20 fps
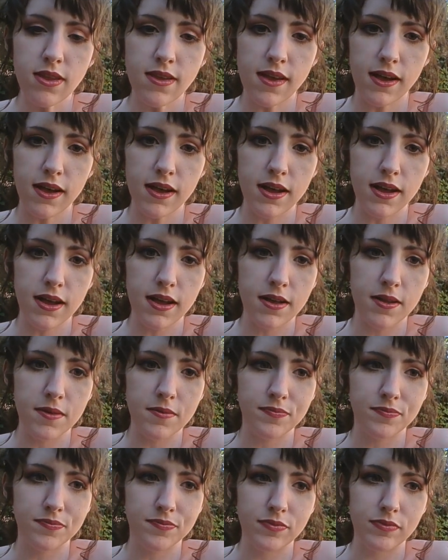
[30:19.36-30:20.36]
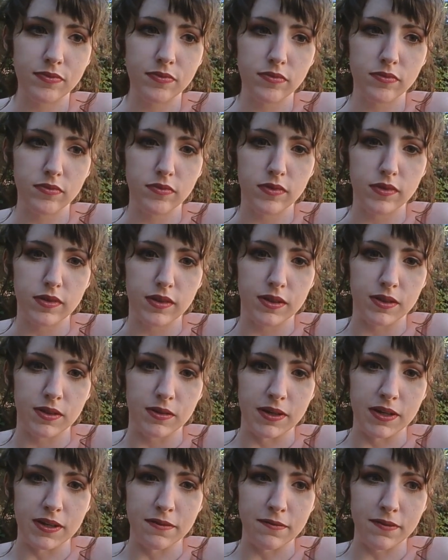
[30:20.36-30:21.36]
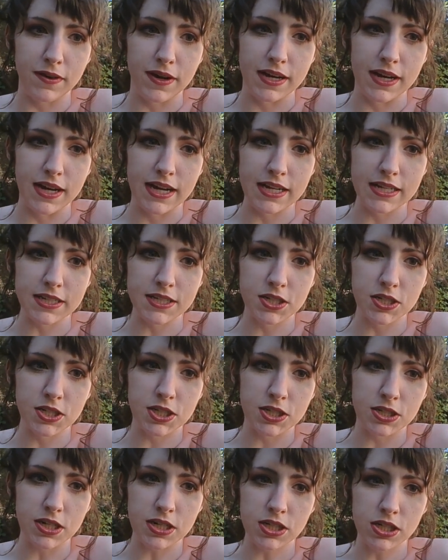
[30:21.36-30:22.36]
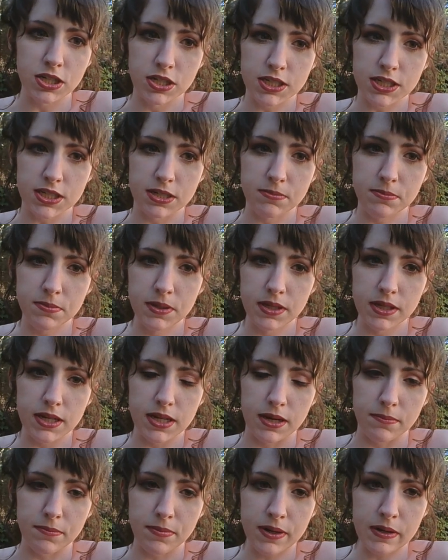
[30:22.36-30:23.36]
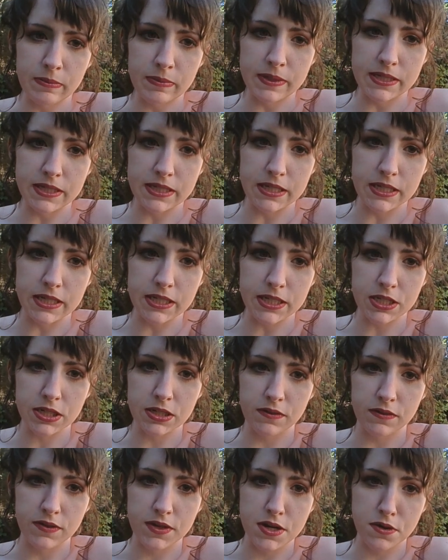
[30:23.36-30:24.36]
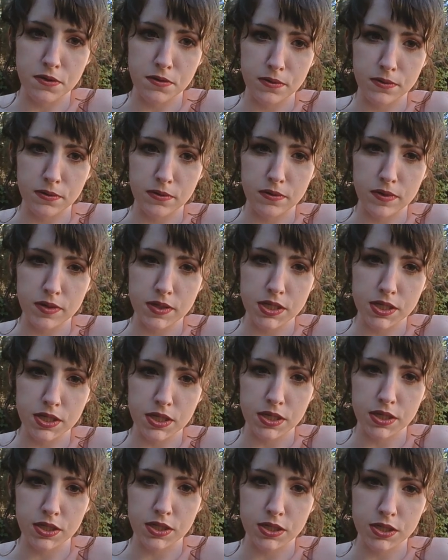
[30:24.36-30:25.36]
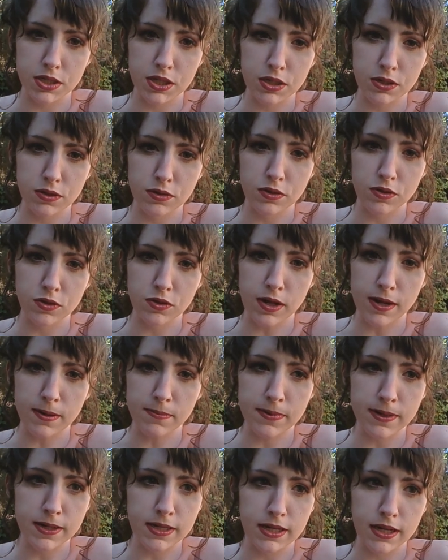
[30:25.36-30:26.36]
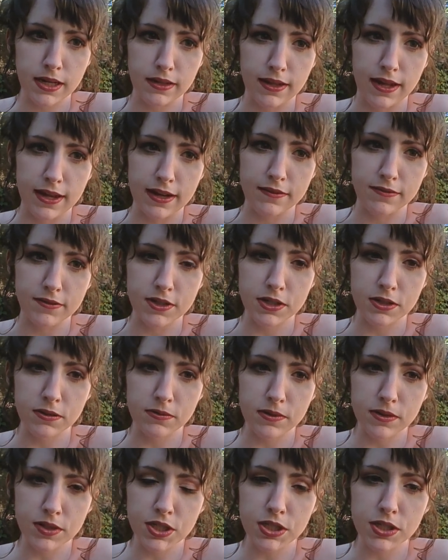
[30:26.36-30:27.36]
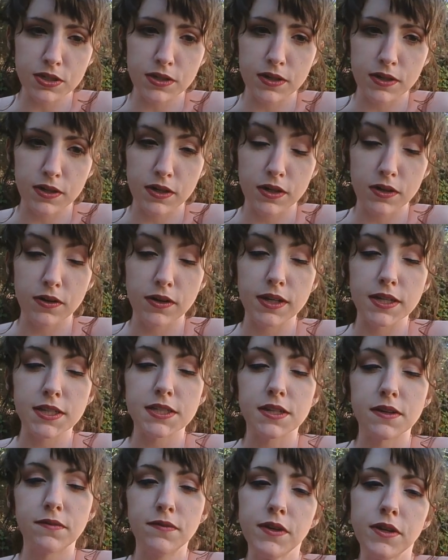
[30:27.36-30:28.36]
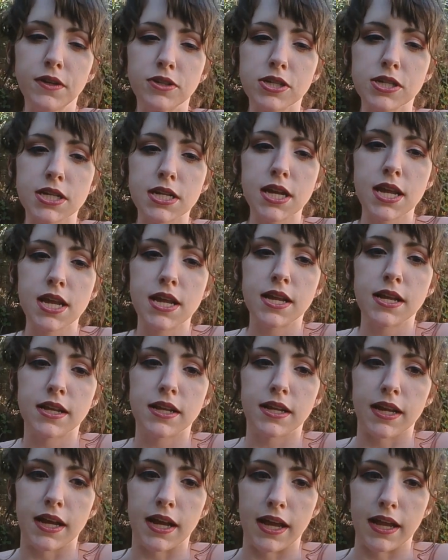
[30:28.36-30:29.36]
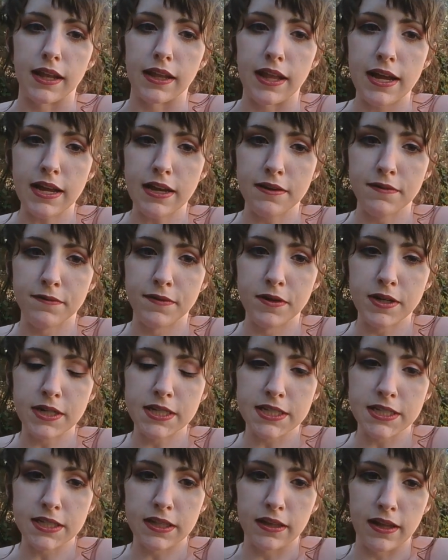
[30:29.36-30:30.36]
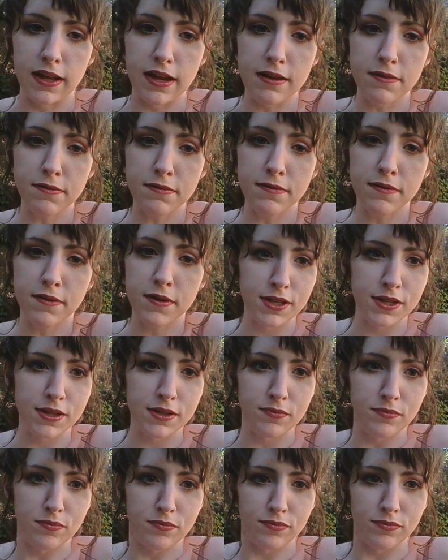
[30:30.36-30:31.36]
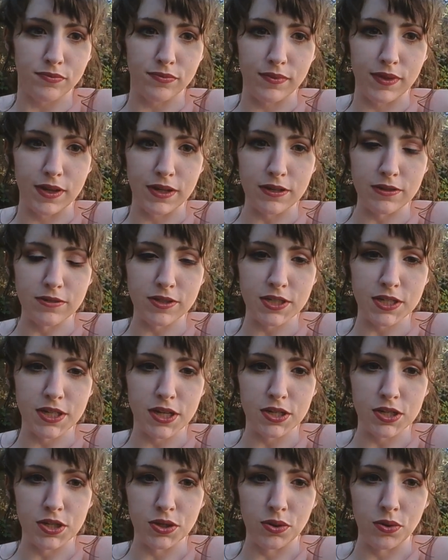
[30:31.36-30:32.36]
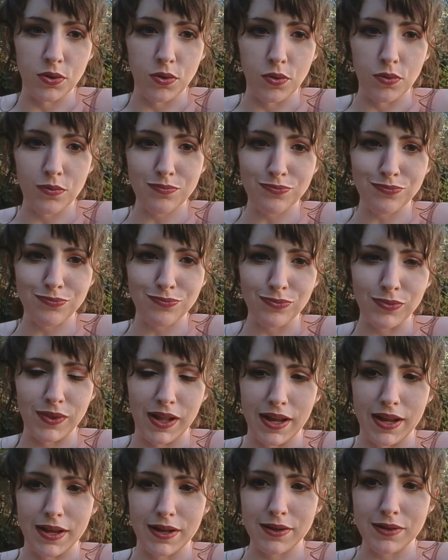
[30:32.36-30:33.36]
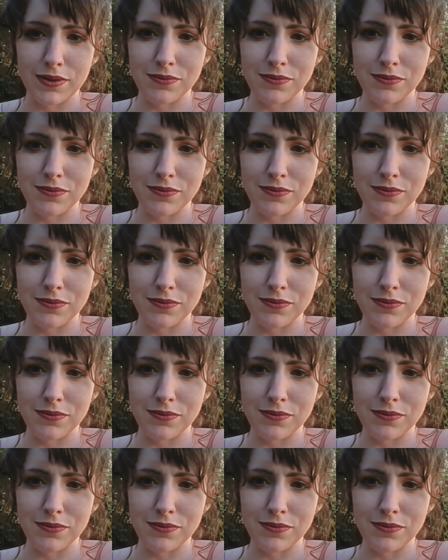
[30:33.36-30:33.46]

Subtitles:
Uh, we can find answers, structure, stability, and purpose in the history of gender roles. Gender-neutral upbringing and lack of gender roles creates confusion and lack of focus in life. That goes into, like,